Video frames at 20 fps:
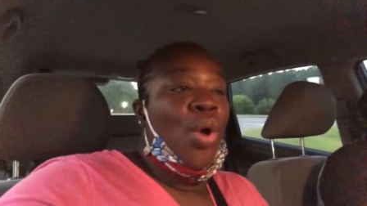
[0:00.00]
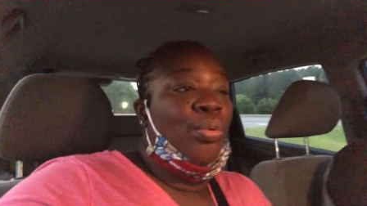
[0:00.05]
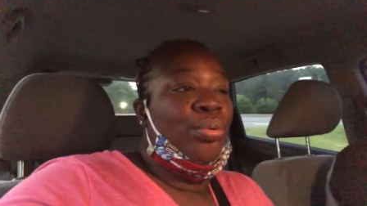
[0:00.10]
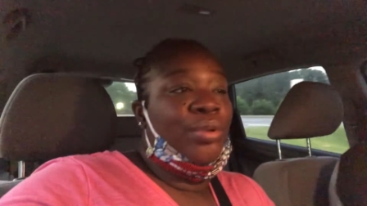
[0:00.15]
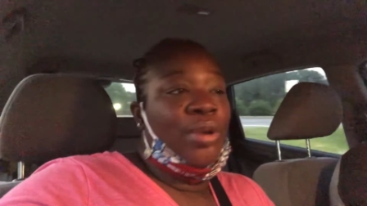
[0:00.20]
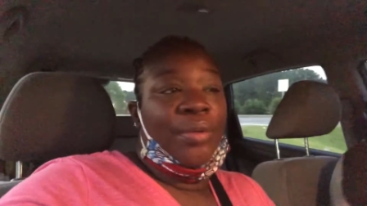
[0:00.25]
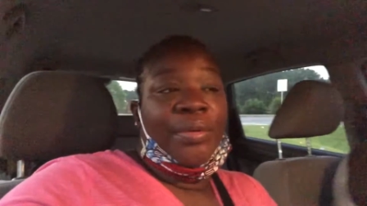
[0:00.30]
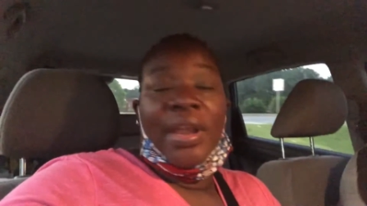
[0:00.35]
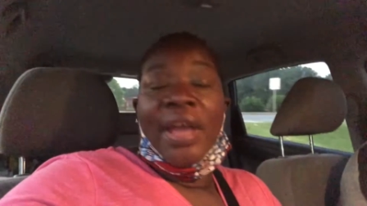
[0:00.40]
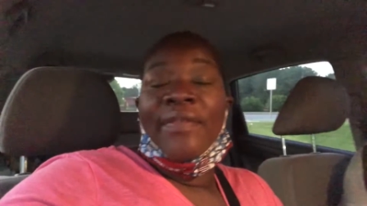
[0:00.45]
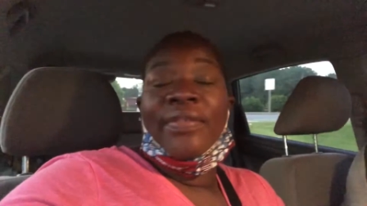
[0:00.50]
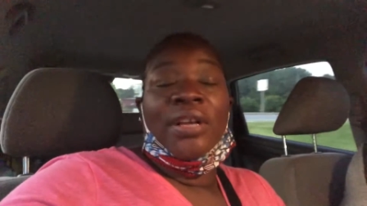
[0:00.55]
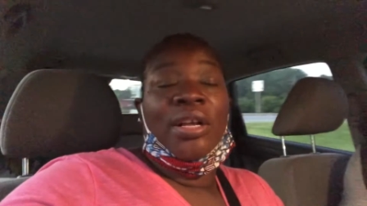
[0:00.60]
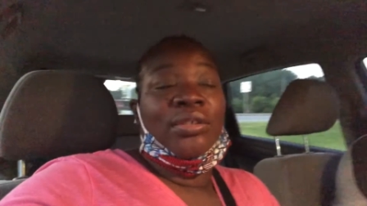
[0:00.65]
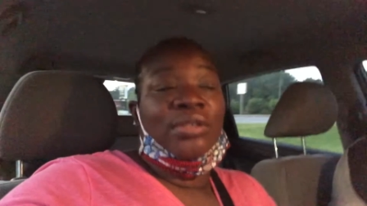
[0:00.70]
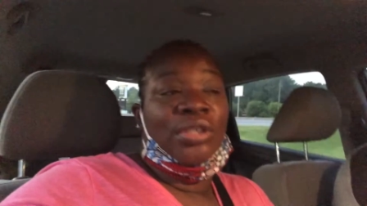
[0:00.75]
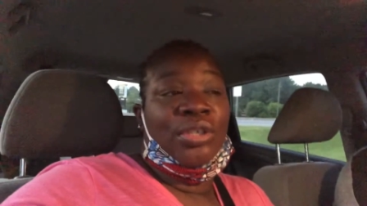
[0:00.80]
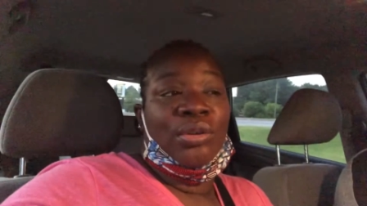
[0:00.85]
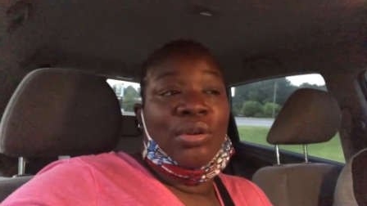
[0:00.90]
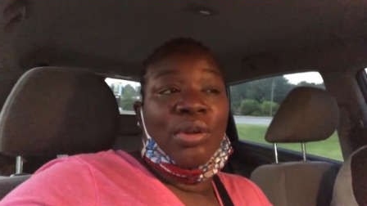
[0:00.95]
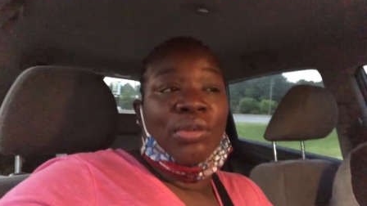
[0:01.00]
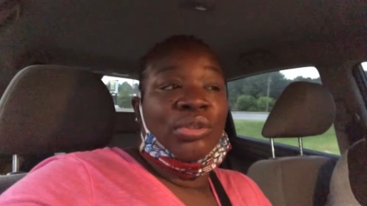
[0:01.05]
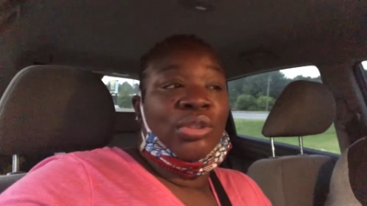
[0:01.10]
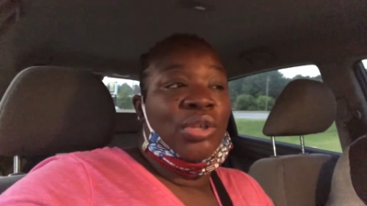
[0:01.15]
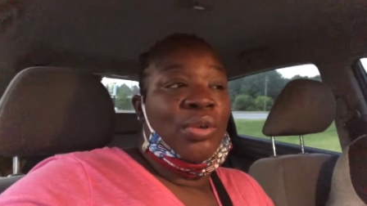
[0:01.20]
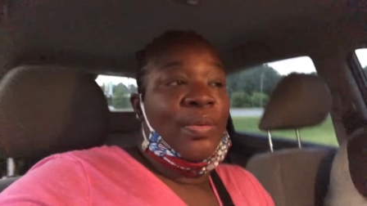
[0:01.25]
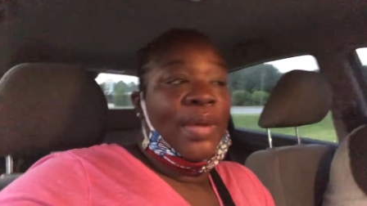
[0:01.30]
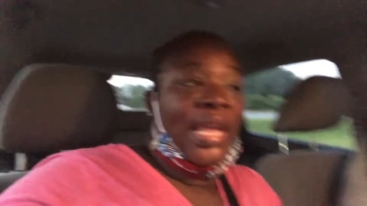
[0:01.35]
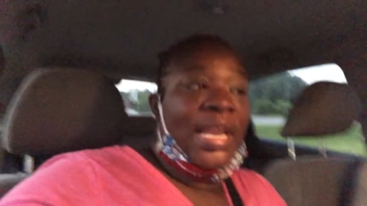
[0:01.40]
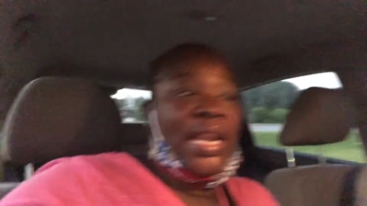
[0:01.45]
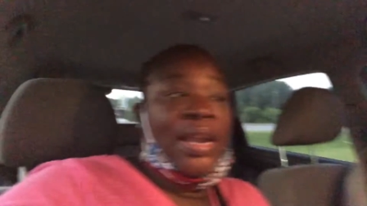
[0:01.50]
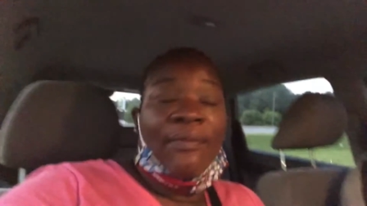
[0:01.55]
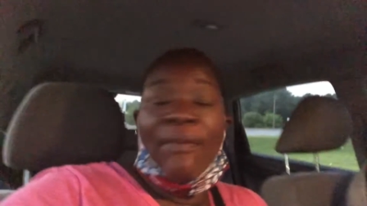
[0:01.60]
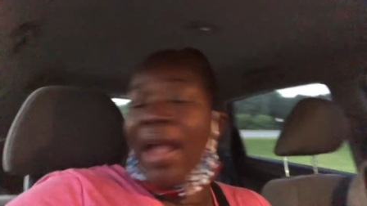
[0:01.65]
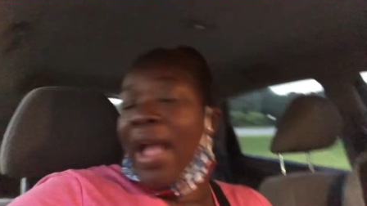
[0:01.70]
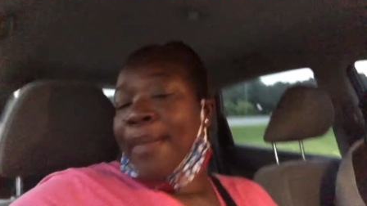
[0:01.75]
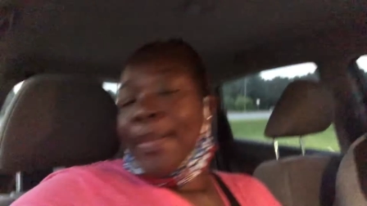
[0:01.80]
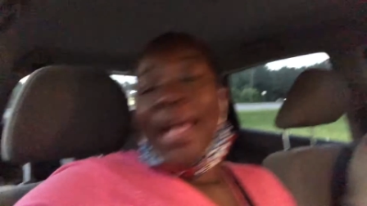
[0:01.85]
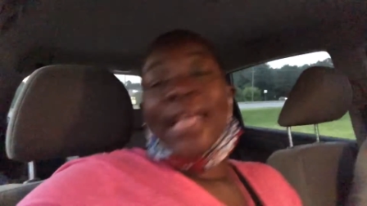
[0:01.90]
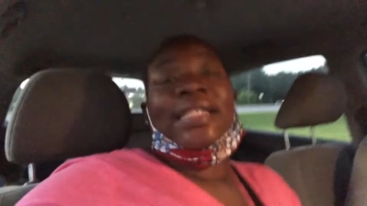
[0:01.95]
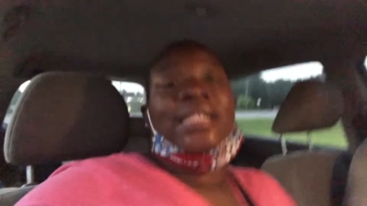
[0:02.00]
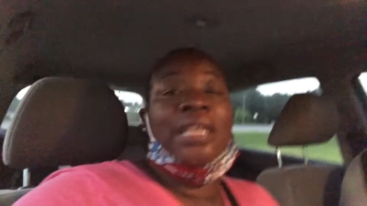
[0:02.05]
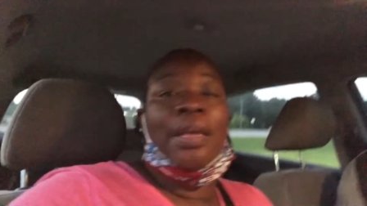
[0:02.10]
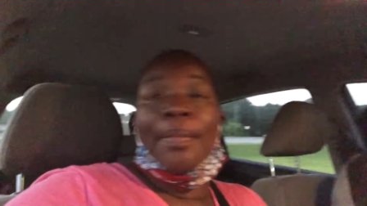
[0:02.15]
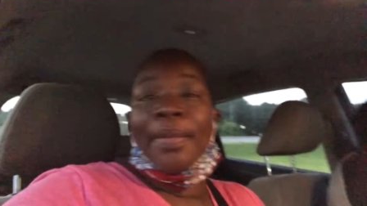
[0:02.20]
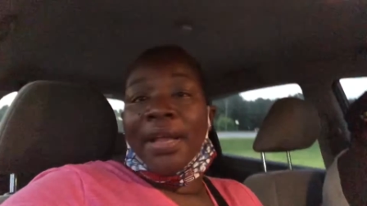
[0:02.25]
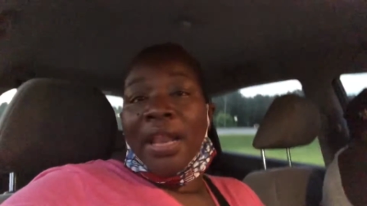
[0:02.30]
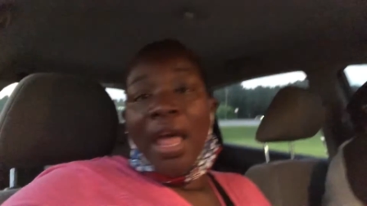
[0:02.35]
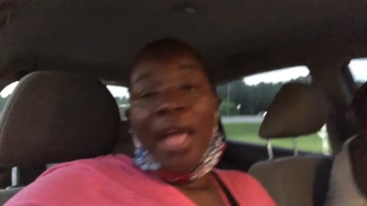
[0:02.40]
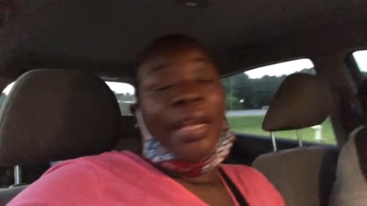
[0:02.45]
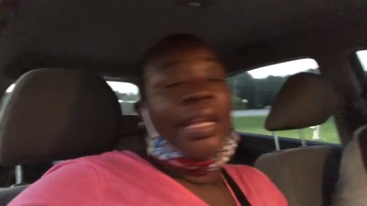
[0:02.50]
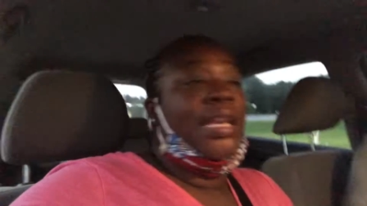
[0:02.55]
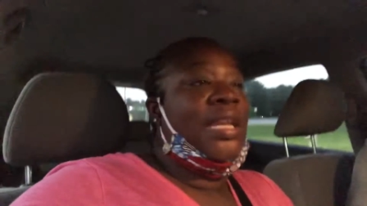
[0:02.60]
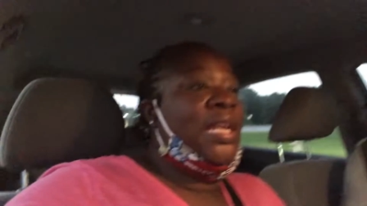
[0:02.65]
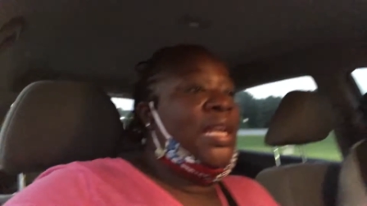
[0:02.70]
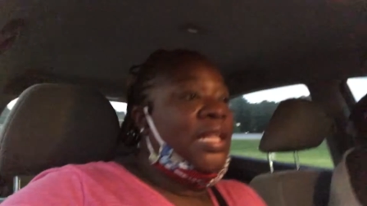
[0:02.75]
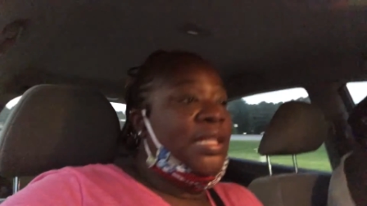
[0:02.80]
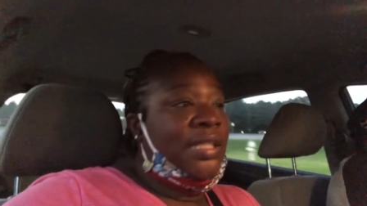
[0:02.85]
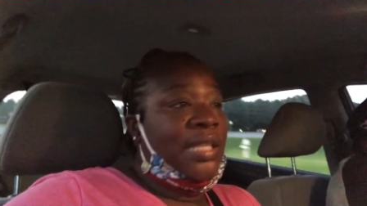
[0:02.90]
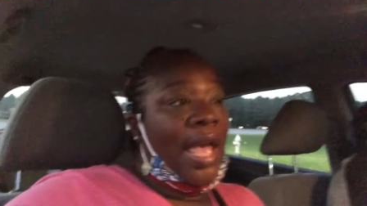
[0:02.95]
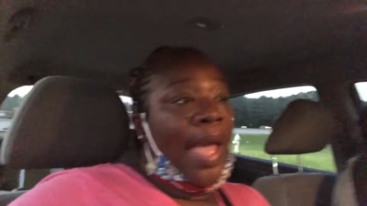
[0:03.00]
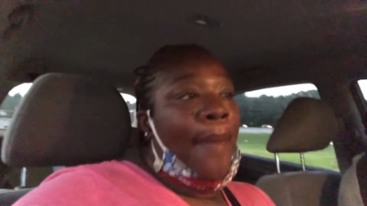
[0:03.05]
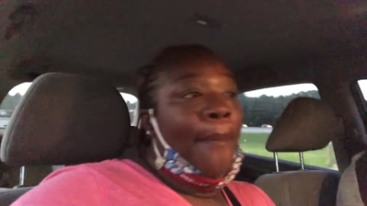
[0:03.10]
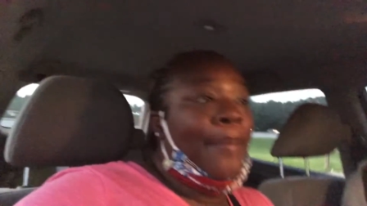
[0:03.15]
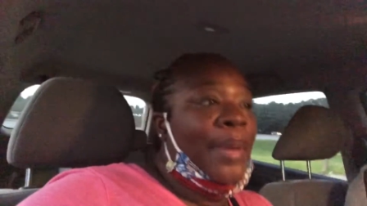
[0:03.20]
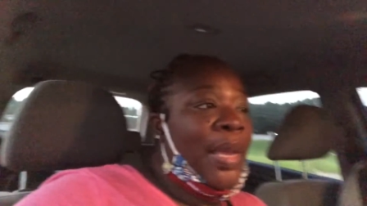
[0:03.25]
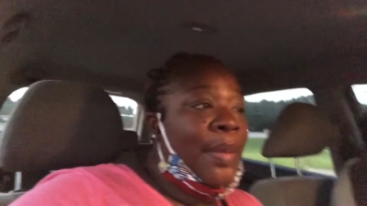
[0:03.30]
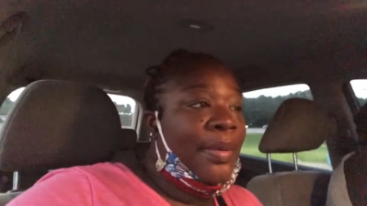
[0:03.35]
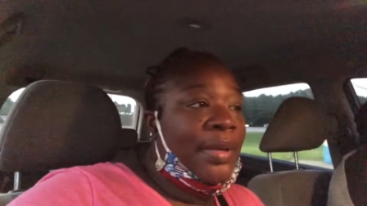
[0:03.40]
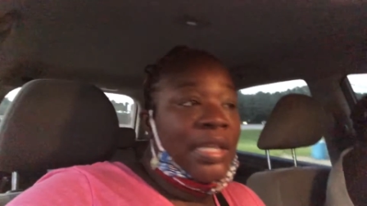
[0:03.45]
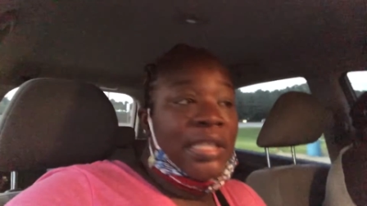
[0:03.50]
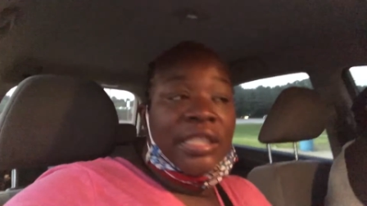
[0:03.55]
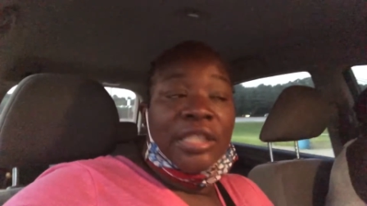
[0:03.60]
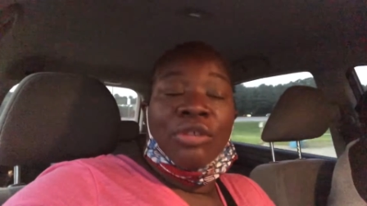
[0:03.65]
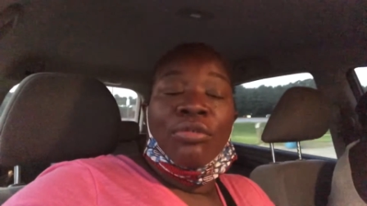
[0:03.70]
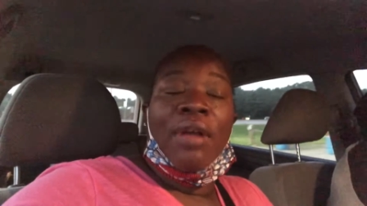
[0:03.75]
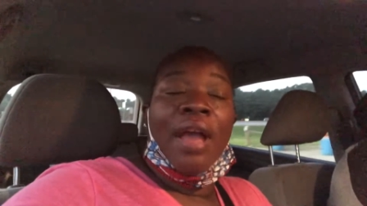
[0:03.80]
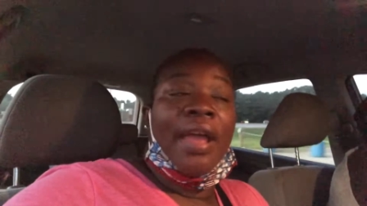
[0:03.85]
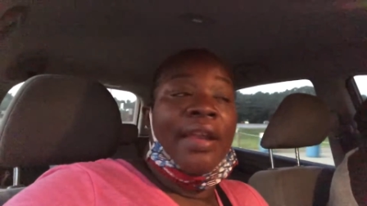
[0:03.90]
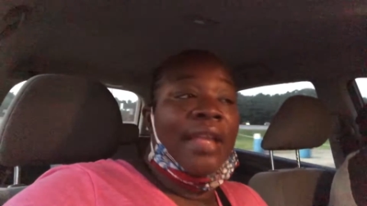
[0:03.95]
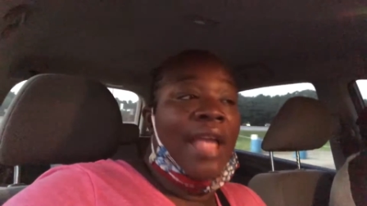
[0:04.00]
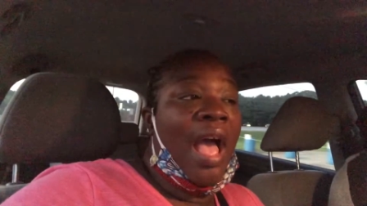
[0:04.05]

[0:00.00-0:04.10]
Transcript: don't ever go to the grocery store at around about 7 o'clock in the evening baby, because it's crowded.